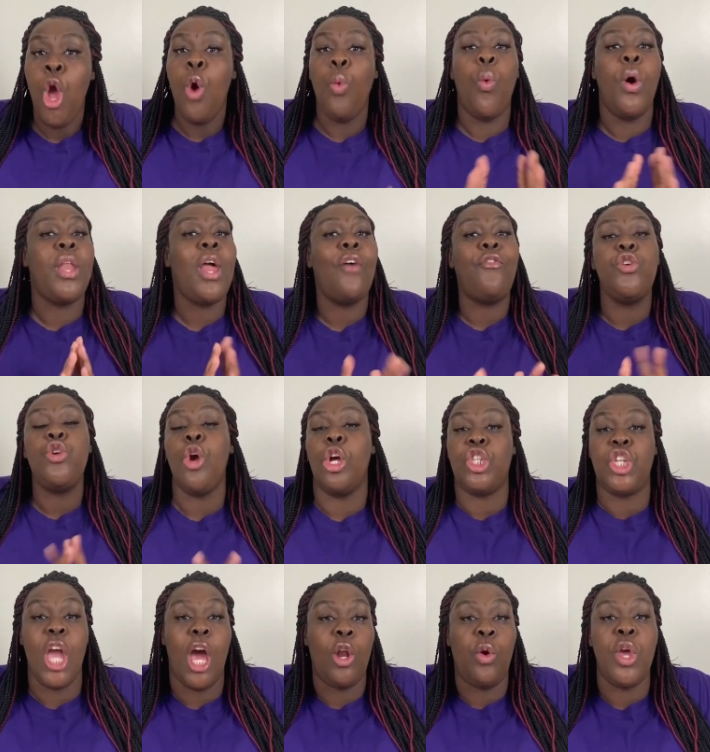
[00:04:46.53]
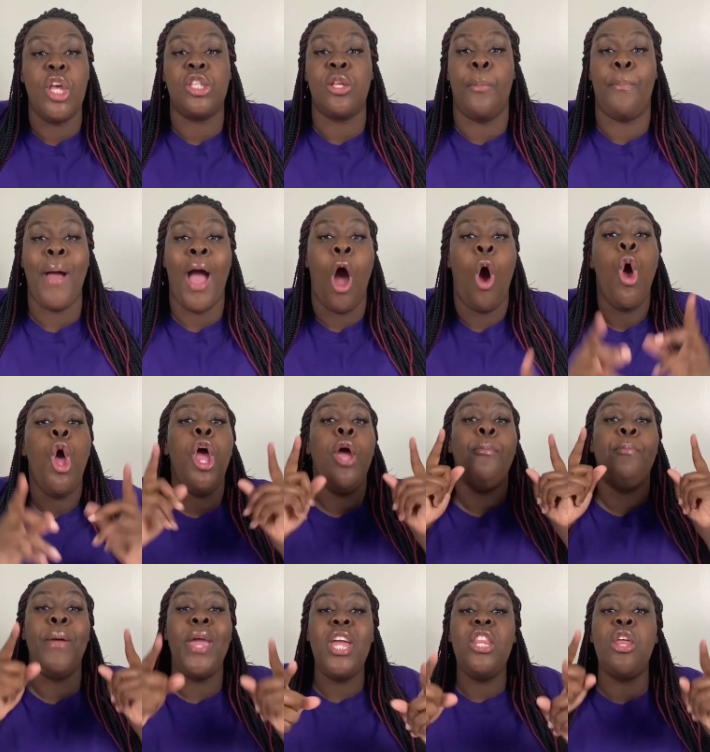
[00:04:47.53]
Whatever your channel is about,
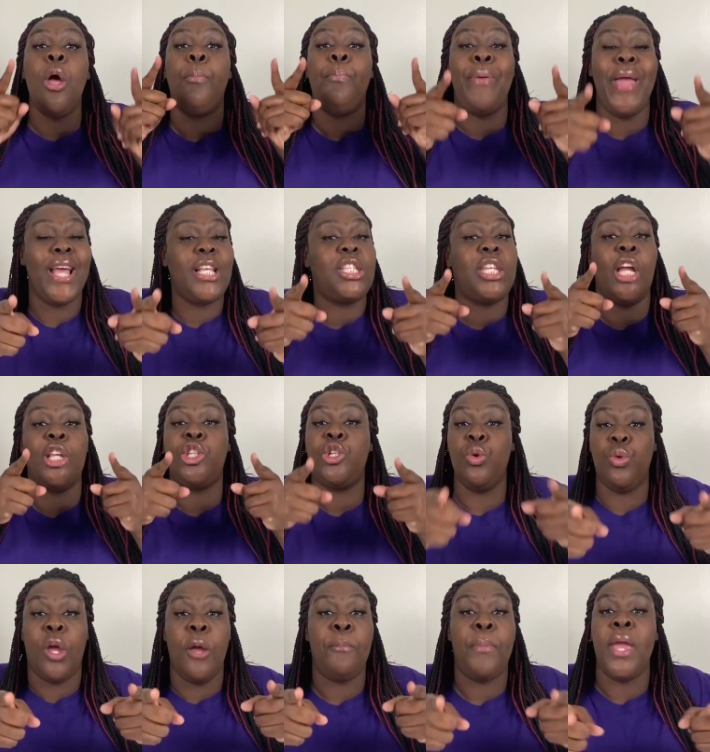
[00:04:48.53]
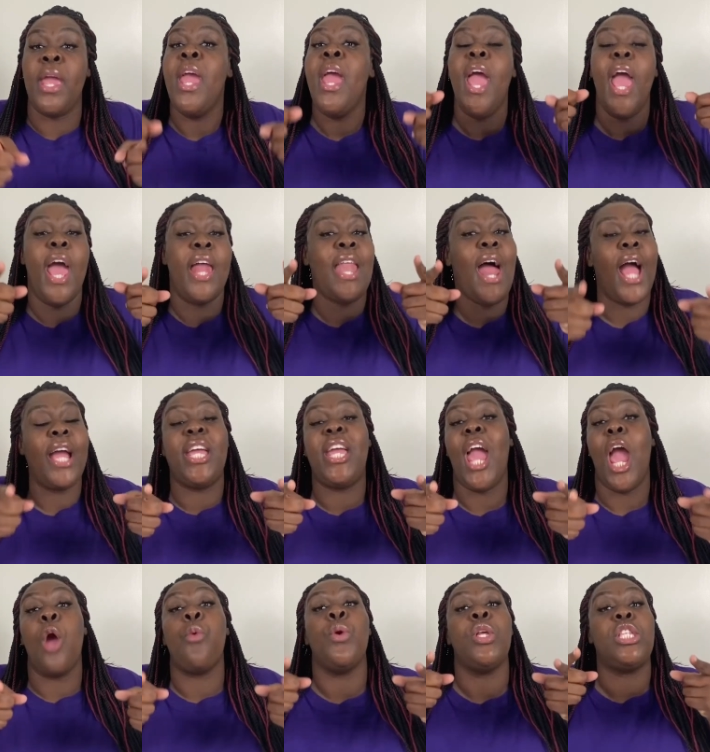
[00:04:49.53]
be the best that you can be. And I
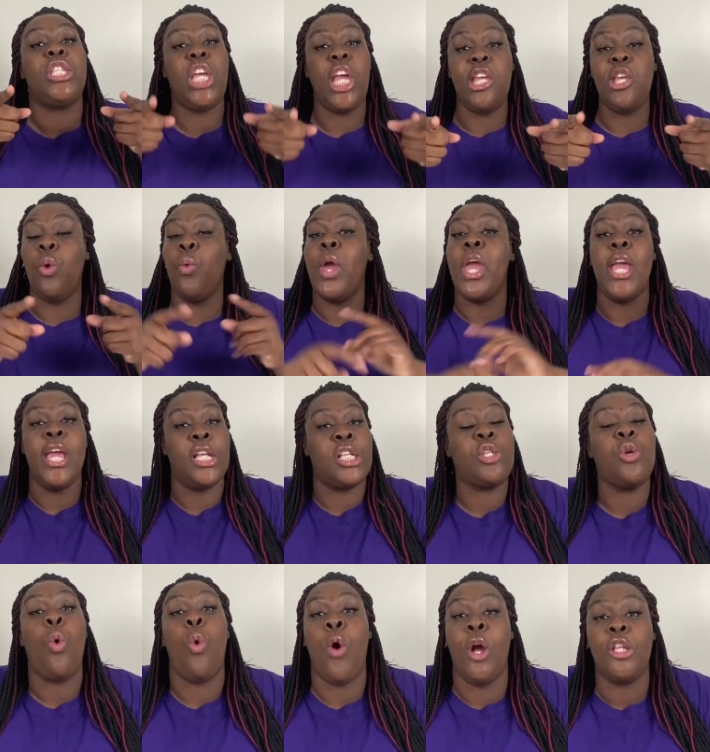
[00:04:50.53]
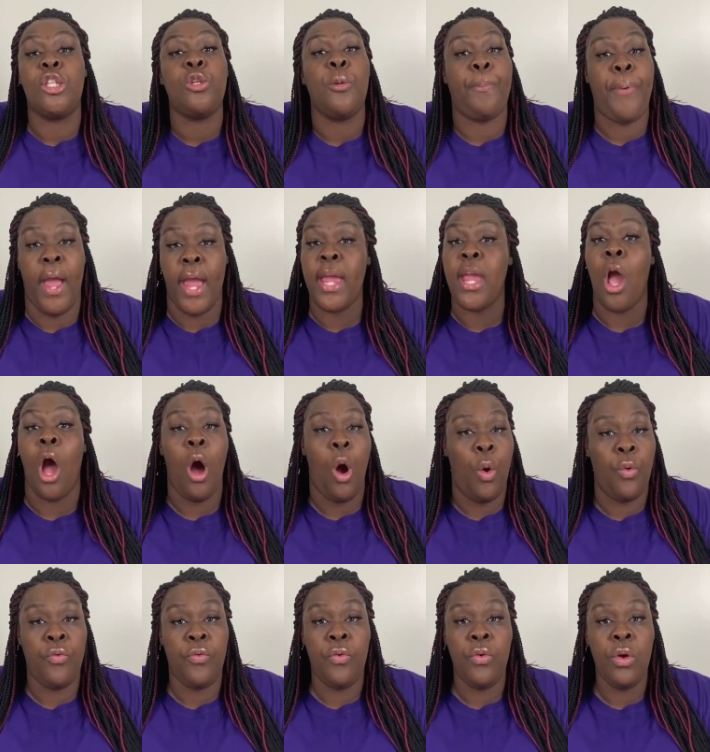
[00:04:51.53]
guarantee you it is going to pay
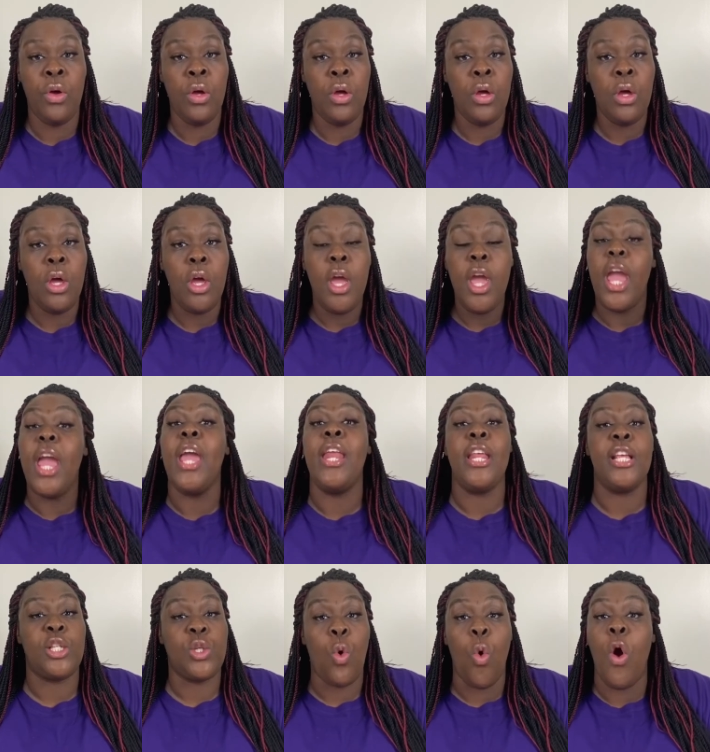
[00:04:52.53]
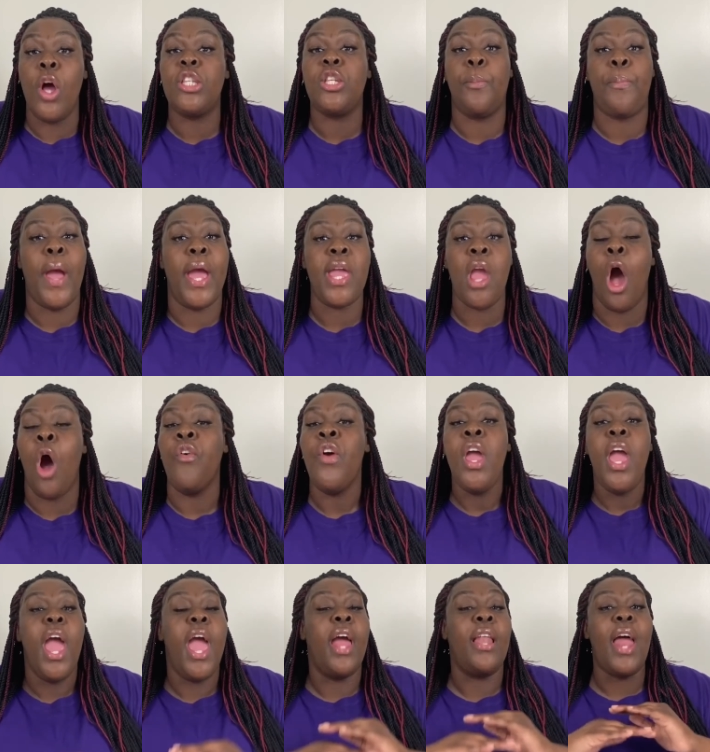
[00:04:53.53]
off. It is going to pay off.
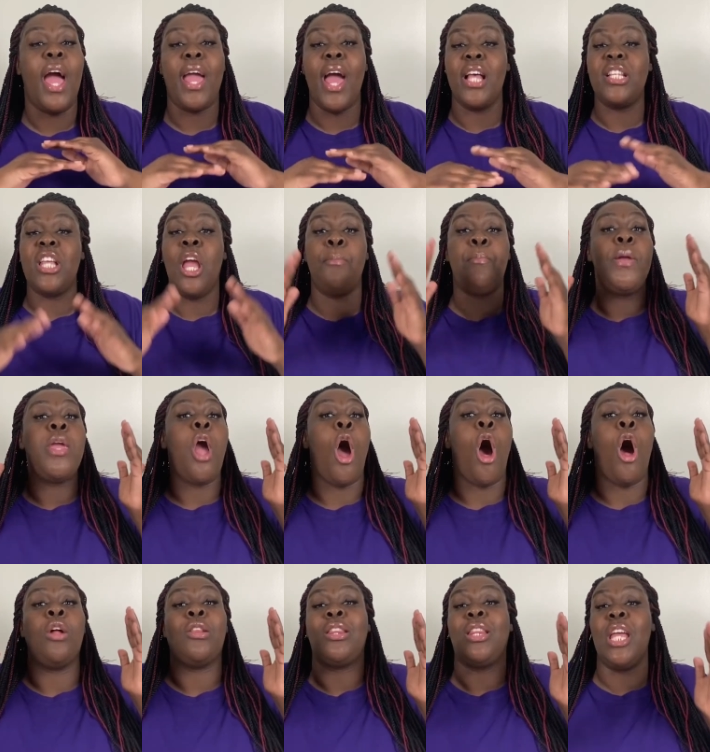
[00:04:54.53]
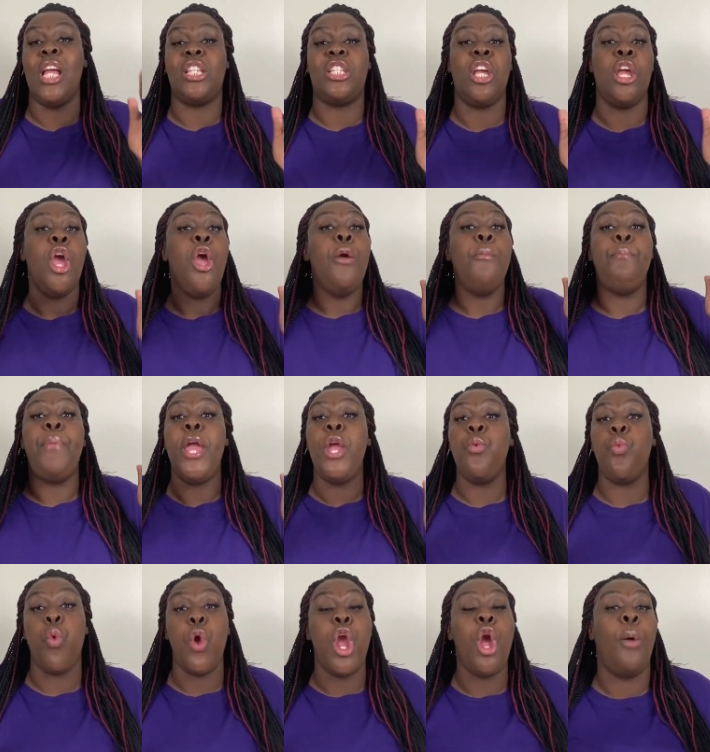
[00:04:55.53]
And like I said, be authentic, be
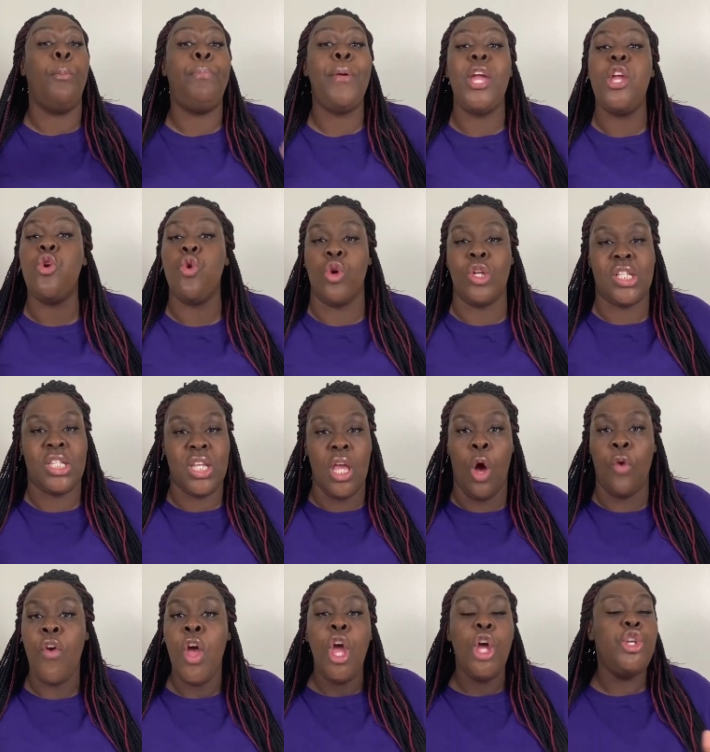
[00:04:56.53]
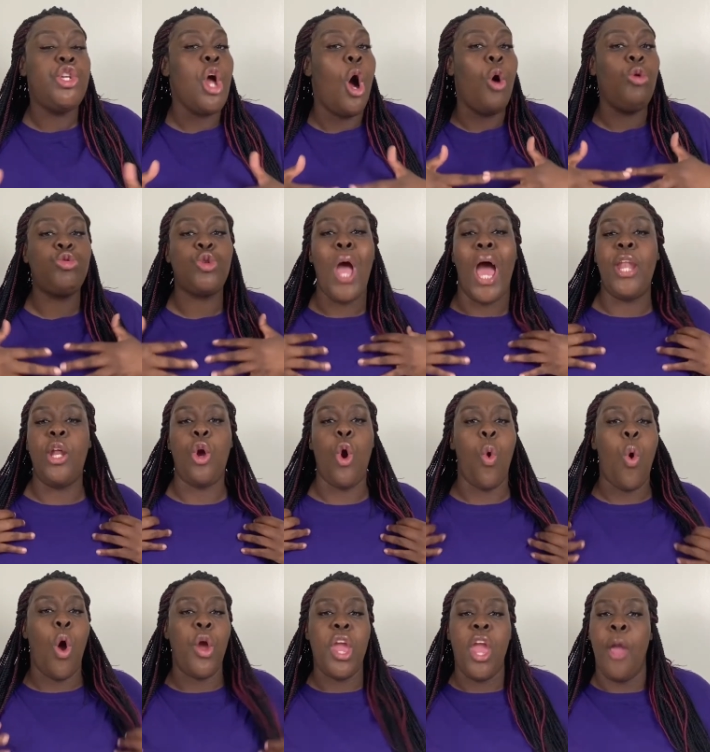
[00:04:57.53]
real, be yourself. Don't try to
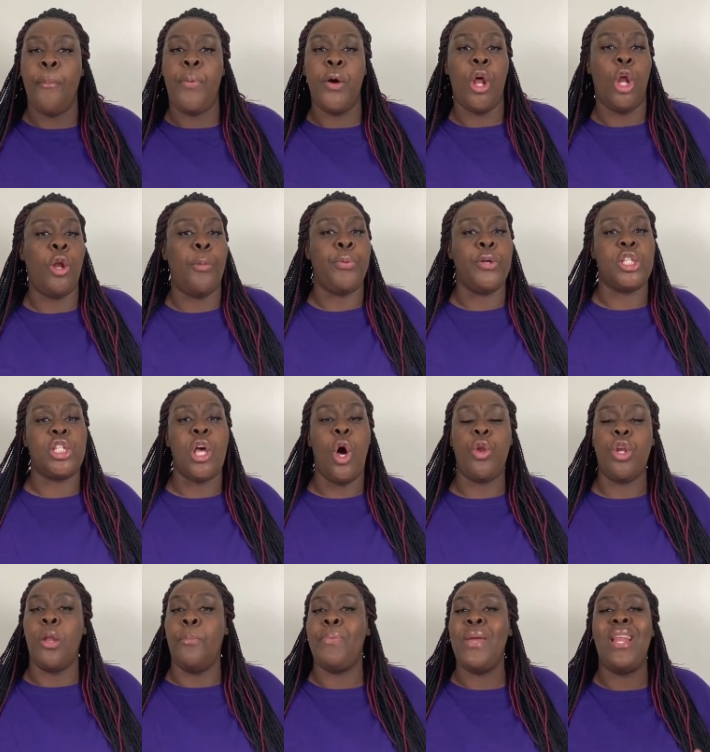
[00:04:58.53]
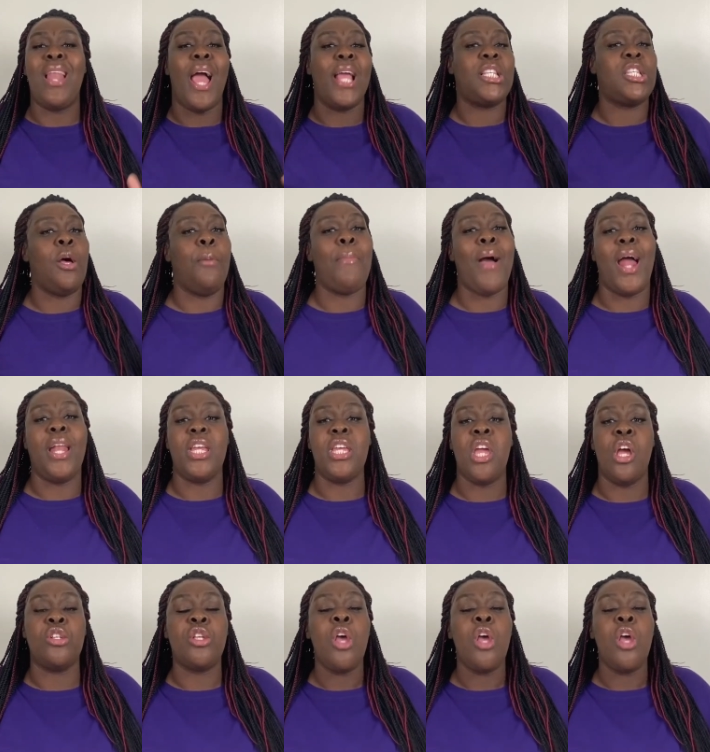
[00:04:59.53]
go out here and put on a persona to be like somebody else